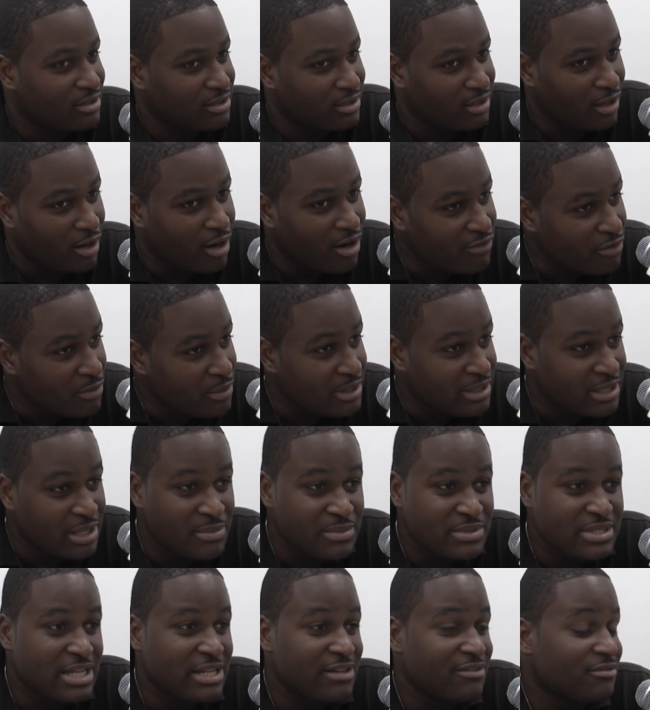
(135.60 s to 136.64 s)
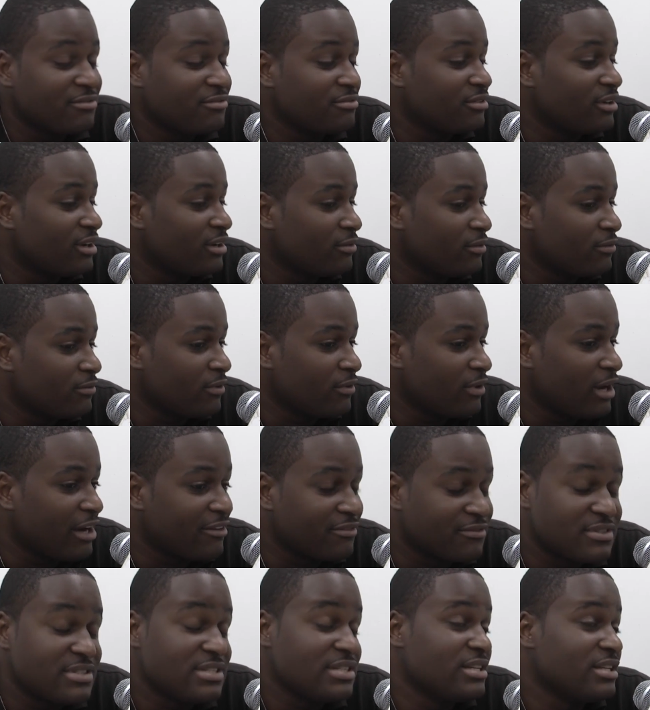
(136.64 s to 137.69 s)
The government themselves
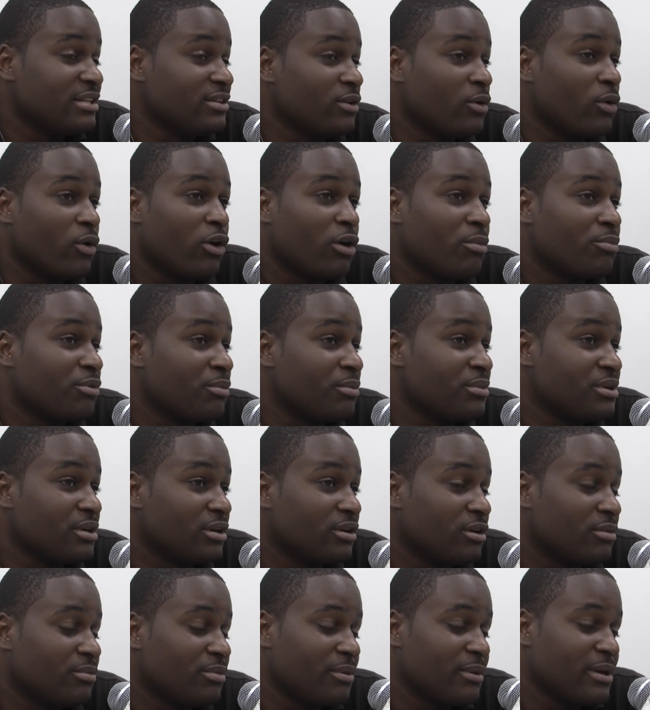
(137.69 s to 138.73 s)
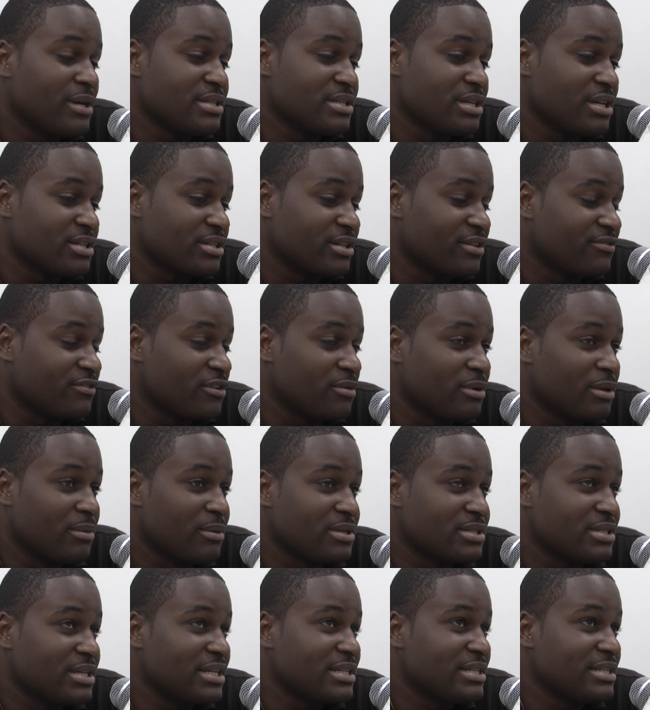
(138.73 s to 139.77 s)
haven't seen no compromisation from them
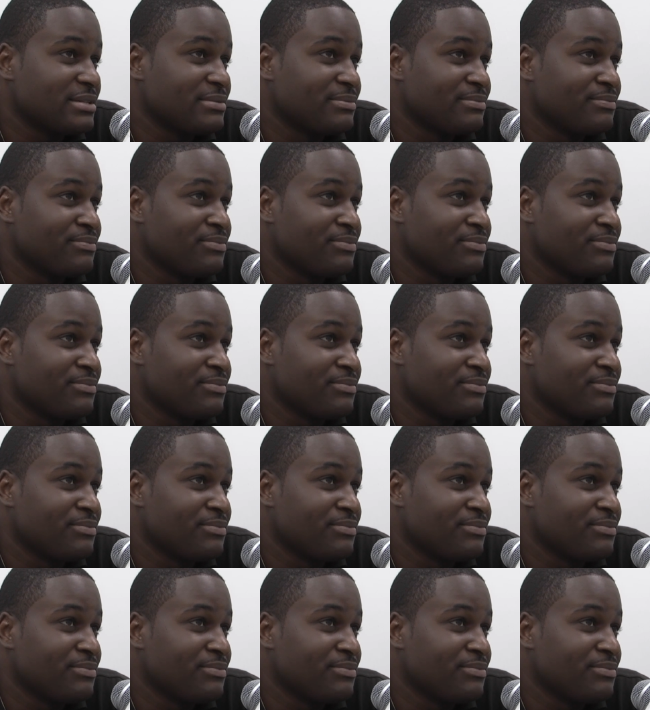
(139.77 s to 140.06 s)
as yet.